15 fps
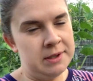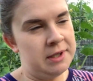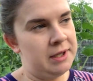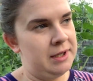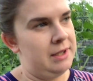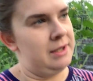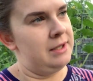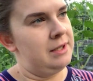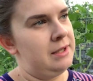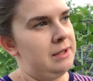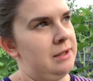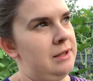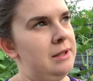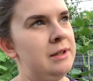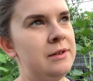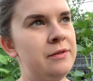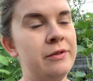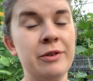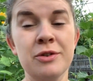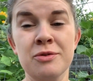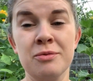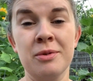It
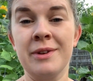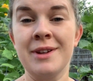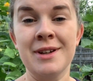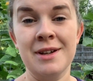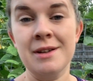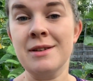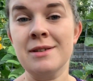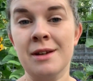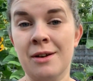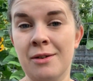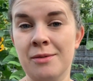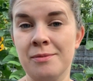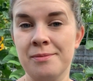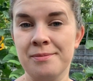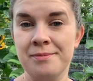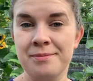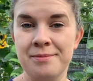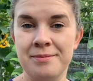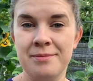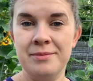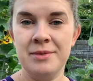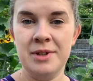feels really nice out.
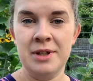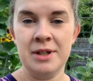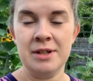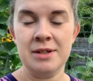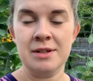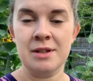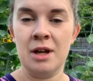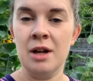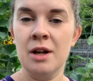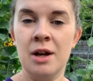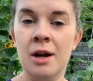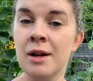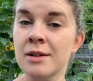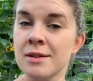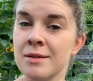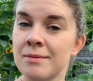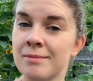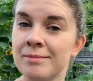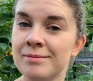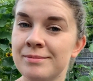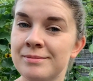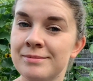It is not hot.
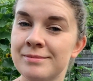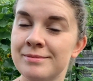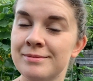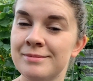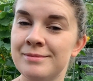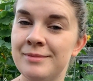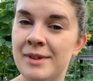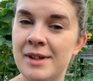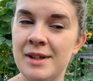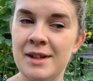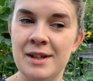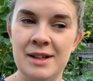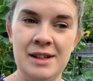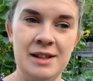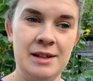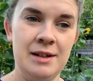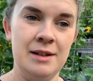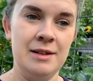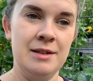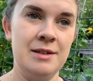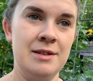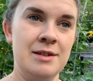It
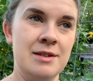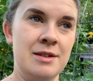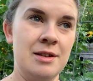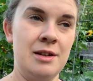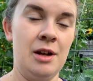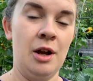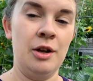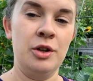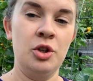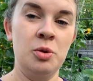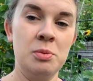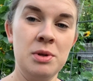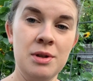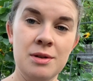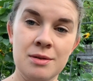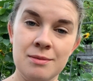is not humid.